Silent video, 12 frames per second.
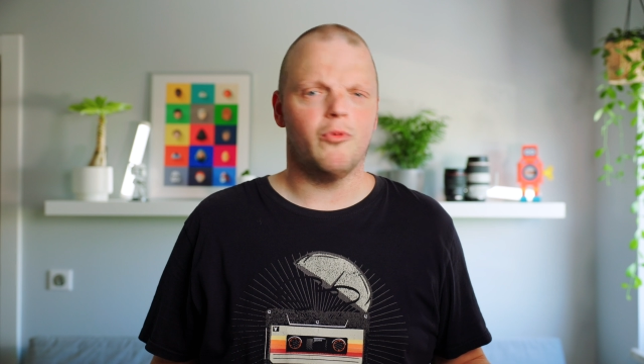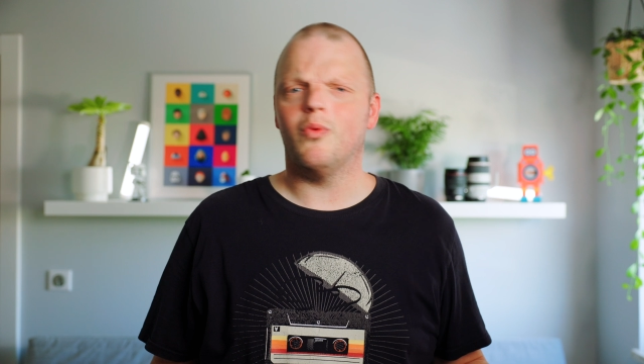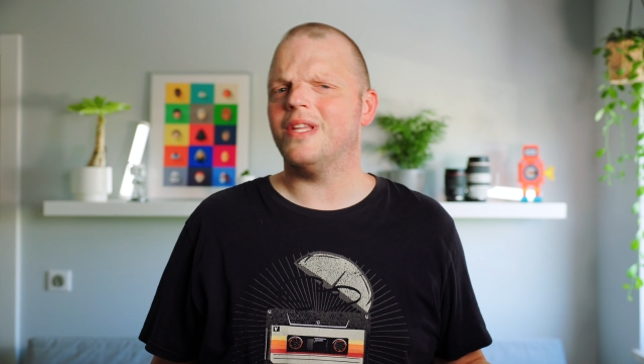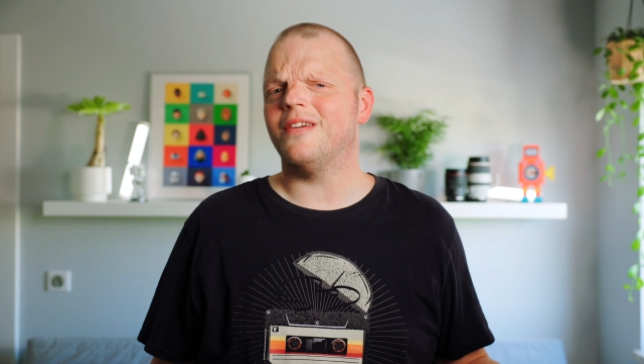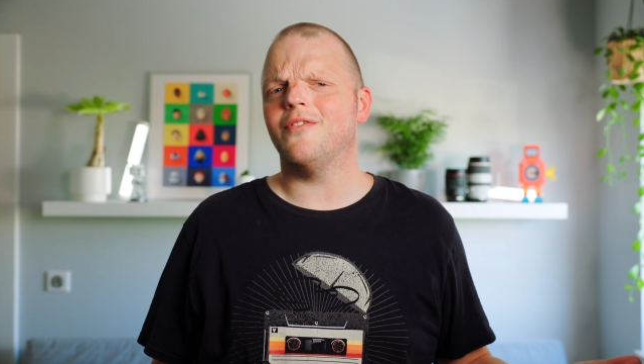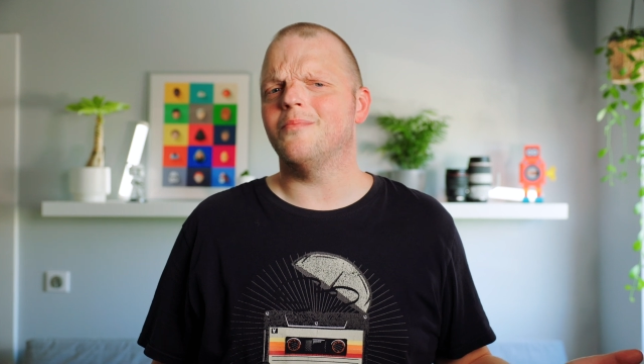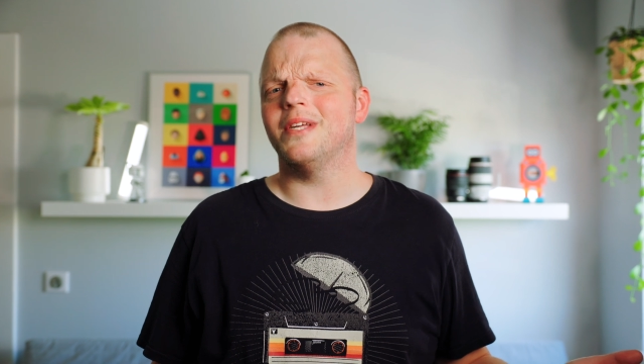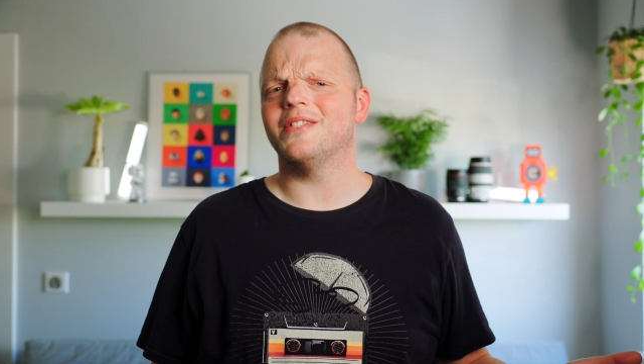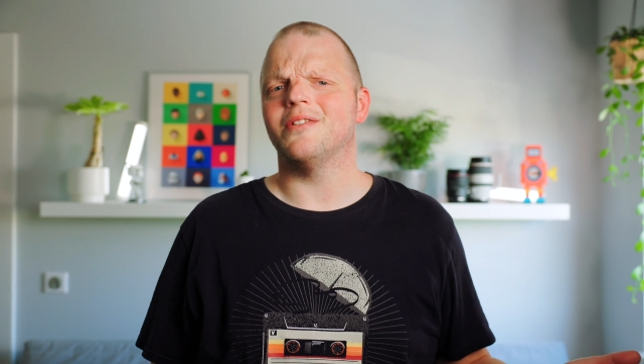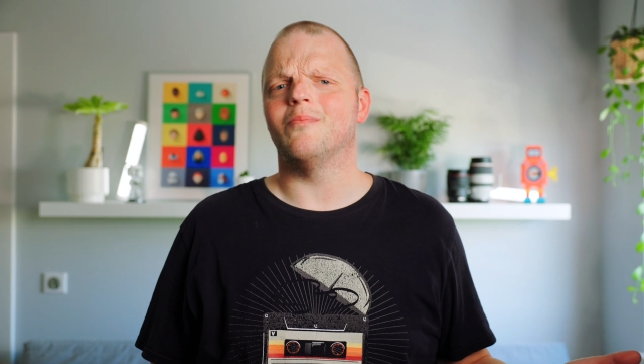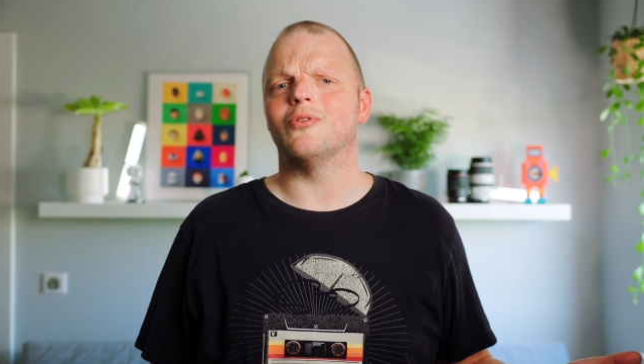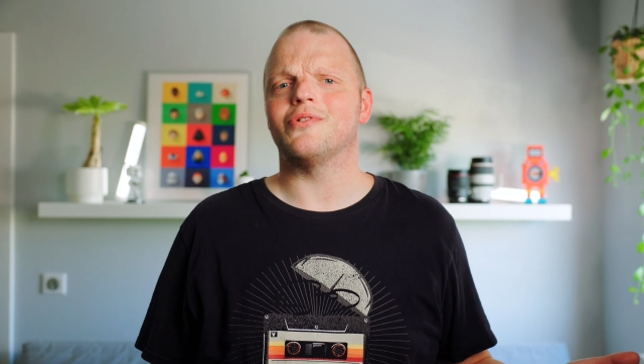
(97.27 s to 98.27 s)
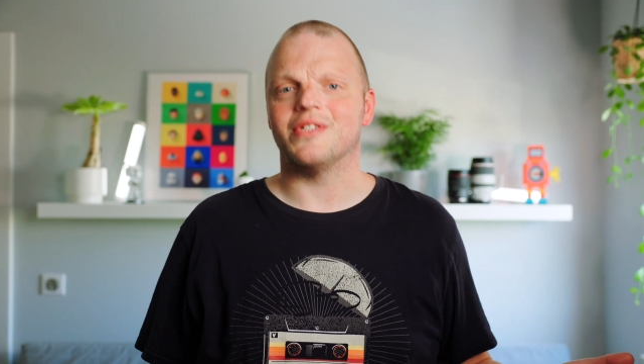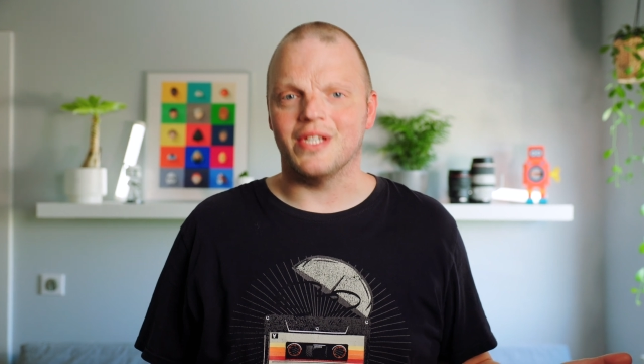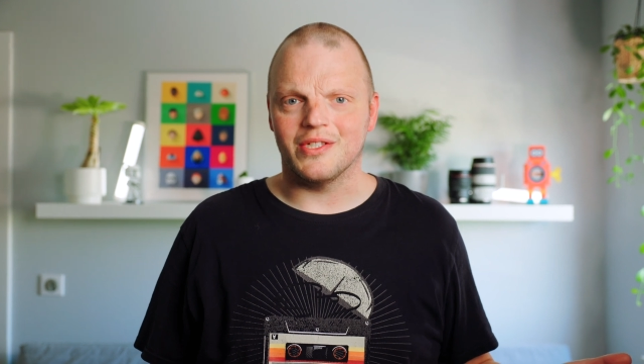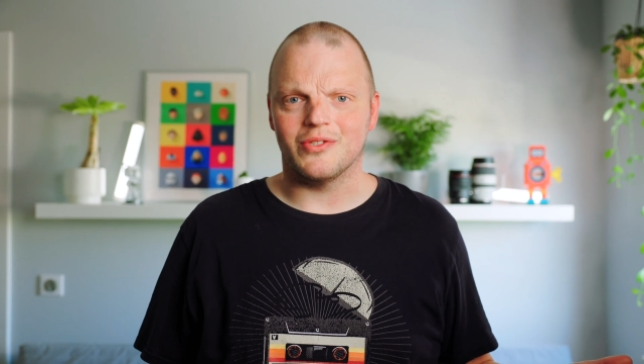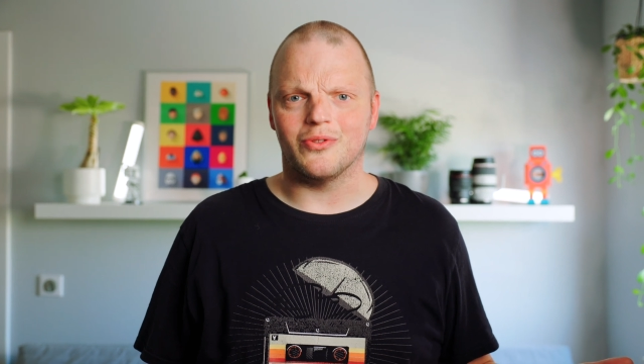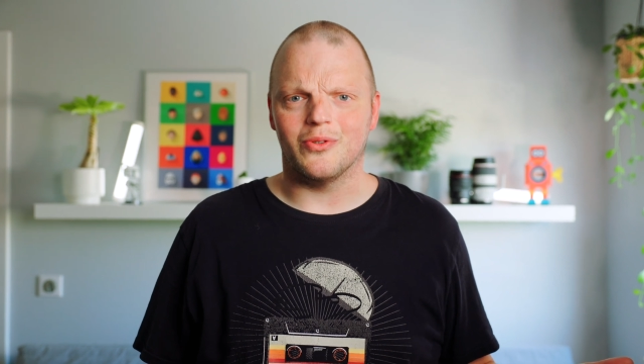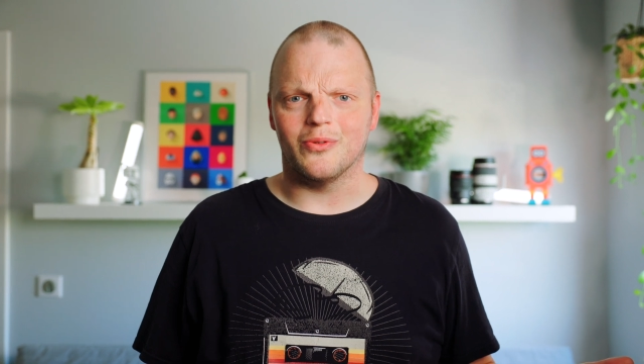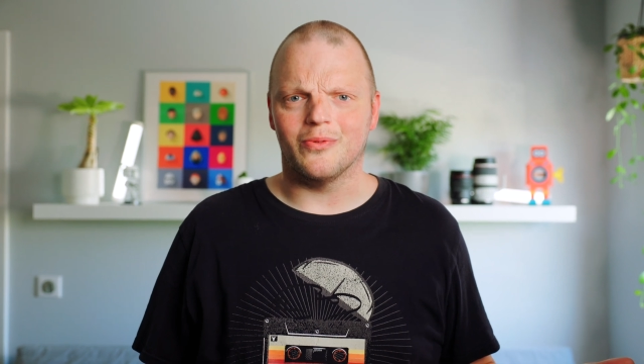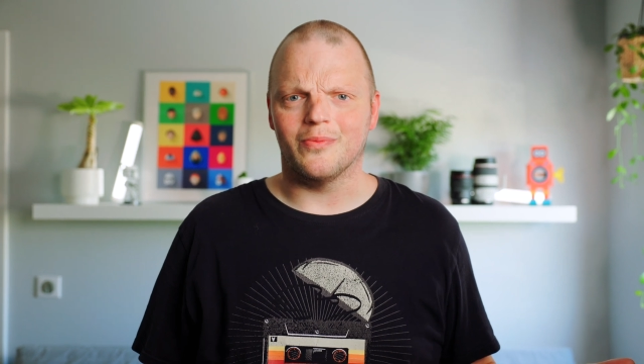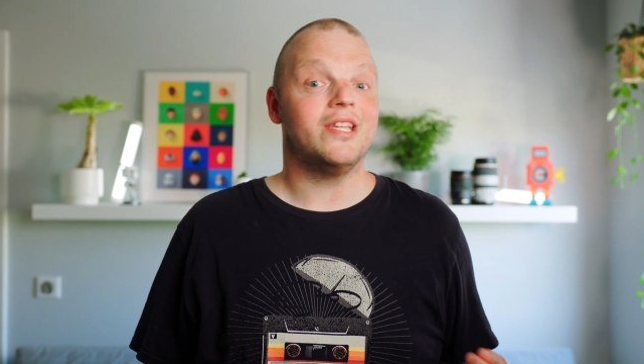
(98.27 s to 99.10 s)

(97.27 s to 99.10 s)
whatever makes the most sense to you.